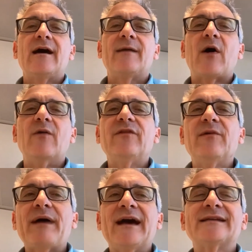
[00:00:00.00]
Over the
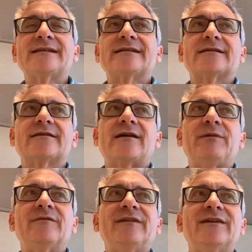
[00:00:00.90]
past couple
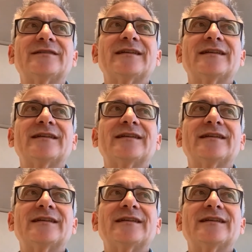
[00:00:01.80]
of years,